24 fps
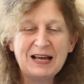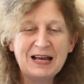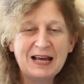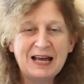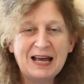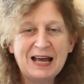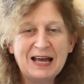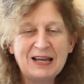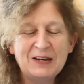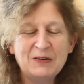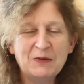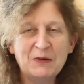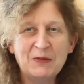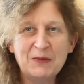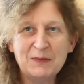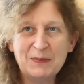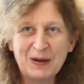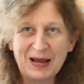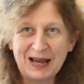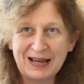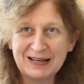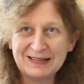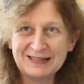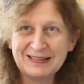And on the
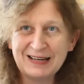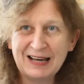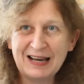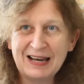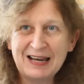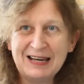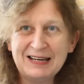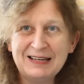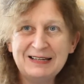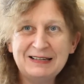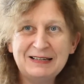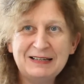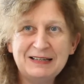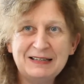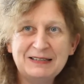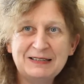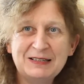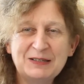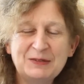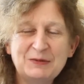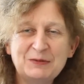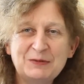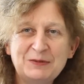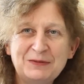bad side,
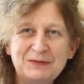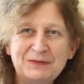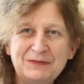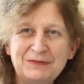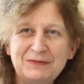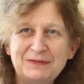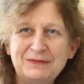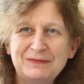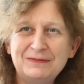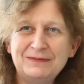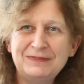it's a sort of